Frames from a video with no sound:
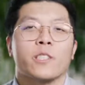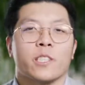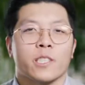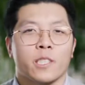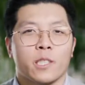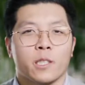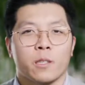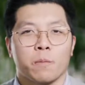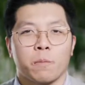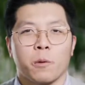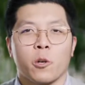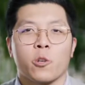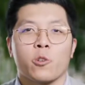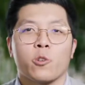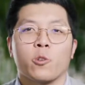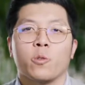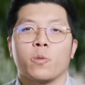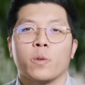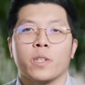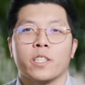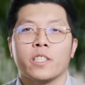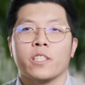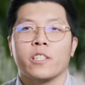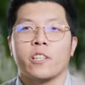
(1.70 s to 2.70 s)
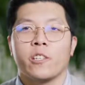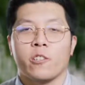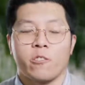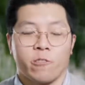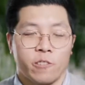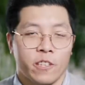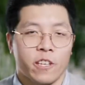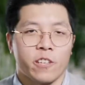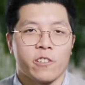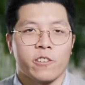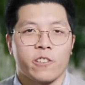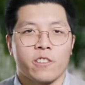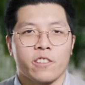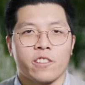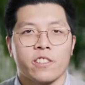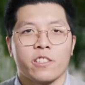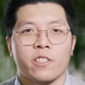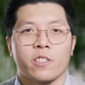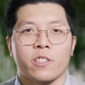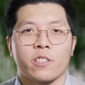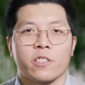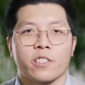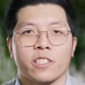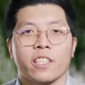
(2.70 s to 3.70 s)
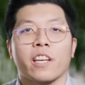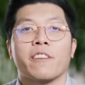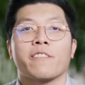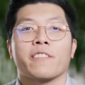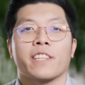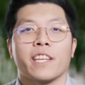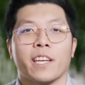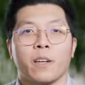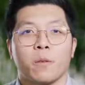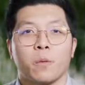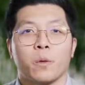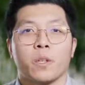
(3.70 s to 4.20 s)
this is Module 1, Introduction to Safety at